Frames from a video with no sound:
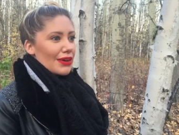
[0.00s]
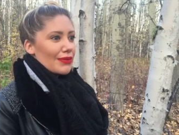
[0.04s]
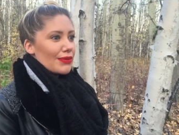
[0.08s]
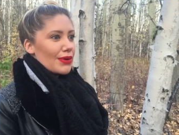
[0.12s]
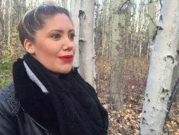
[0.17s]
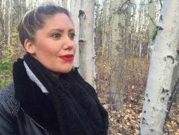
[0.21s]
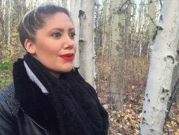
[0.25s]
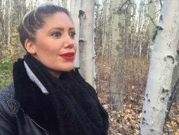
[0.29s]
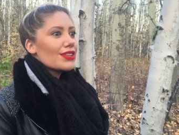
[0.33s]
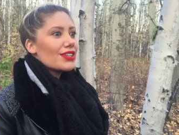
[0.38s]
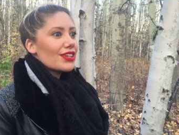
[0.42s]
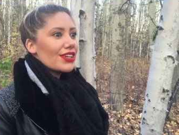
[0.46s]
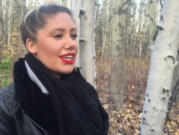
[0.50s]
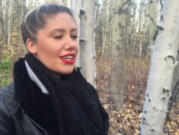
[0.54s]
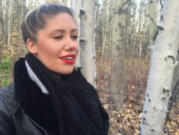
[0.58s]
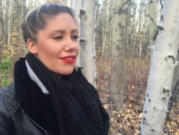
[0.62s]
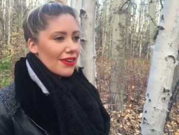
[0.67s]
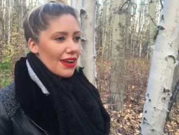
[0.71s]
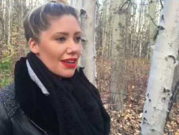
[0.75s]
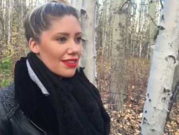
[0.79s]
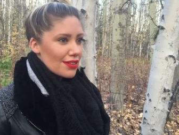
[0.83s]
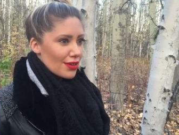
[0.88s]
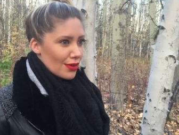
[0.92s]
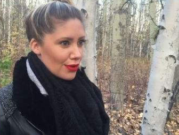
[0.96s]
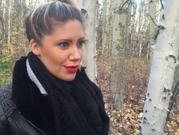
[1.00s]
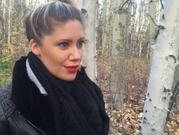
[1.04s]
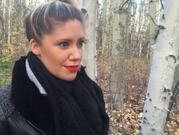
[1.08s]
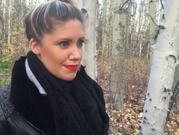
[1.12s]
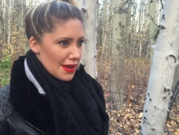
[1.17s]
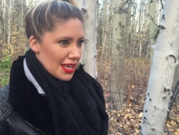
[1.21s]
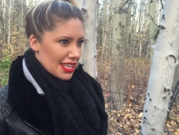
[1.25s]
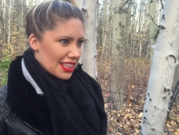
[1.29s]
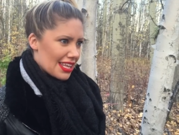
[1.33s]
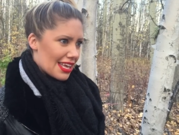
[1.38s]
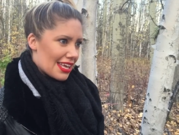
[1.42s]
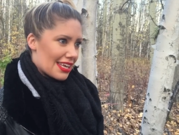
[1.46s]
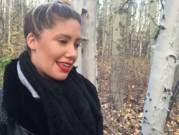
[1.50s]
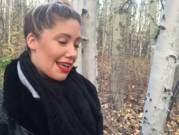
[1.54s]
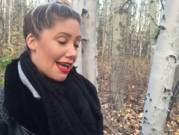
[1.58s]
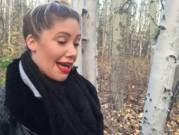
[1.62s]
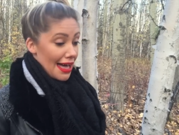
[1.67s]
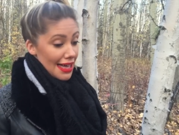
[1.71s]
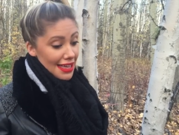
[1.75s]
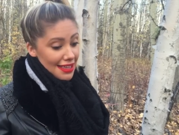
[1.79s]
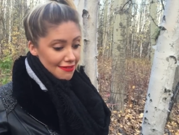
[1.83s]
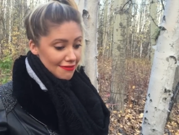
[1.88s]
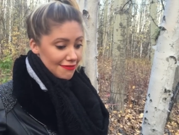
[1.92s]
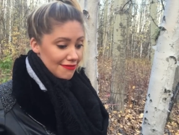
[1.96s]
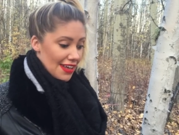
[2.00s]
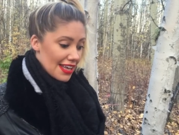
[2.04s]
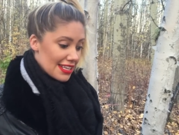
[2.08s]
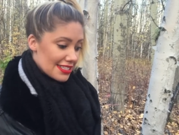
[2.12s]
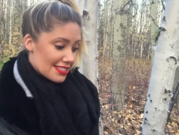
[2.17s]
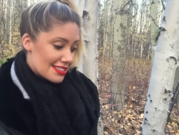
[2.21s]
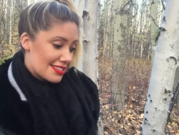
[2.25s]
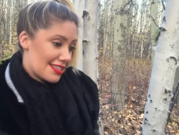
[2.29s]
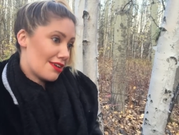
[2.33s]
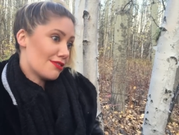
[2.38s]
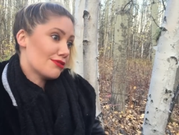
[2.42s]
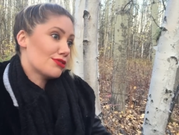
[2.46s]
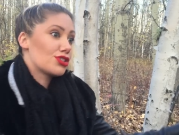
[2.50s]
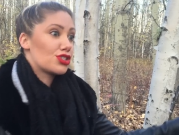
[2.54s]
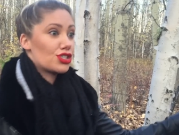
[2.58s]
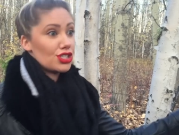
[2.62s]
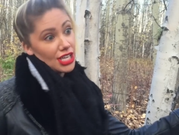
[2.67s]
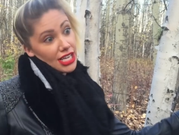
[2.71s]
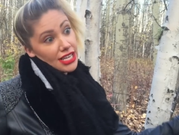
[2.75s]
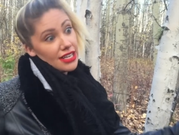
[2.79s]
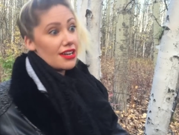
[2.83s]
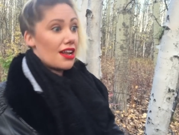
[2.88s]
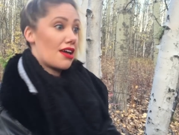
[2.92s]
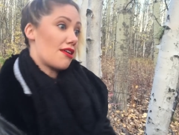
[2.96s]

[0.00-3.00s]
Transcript: we were looking around the gold mine like, I ain't finding no shit,